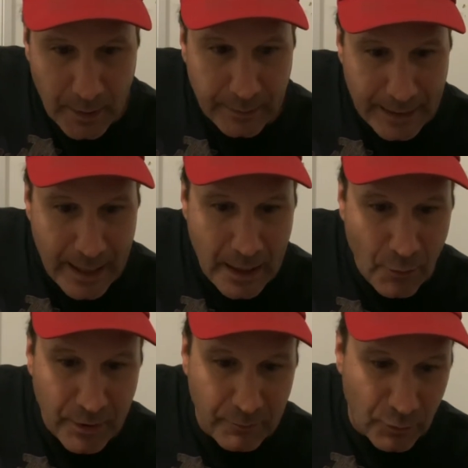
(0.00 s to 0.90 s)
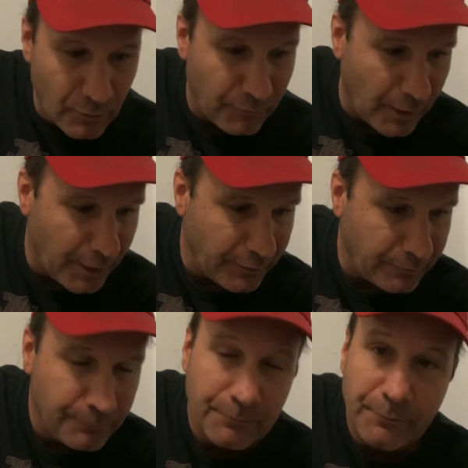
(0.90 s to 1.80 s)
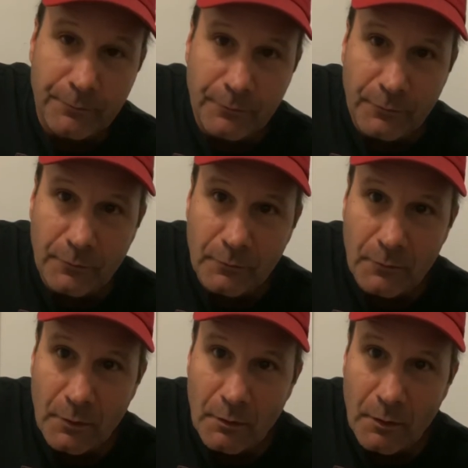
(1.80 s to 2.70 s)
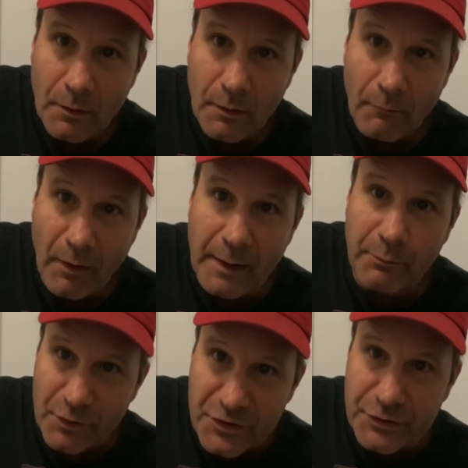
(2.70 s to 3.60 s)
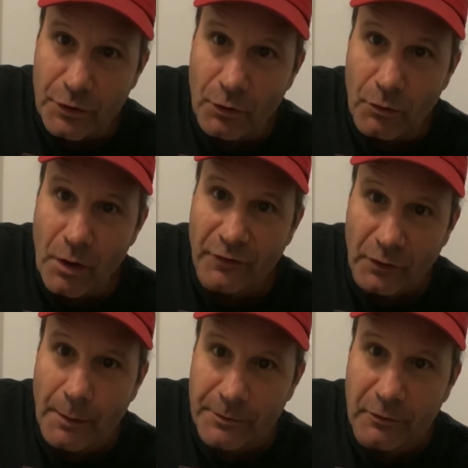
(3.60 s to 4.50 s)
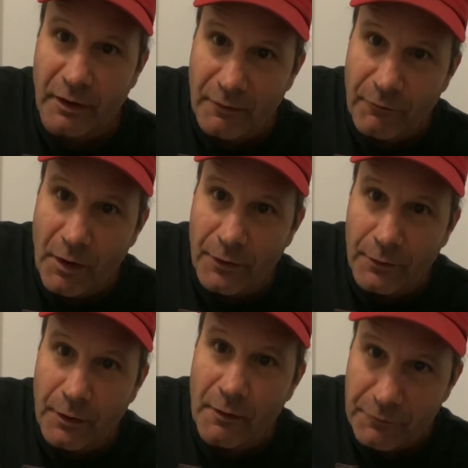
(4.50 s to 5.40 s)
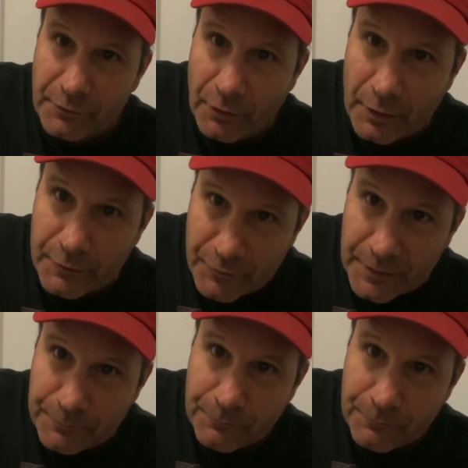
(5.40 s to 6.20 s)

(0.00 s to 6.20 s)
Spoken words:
now we move on. My personal adopted grandfather of photography.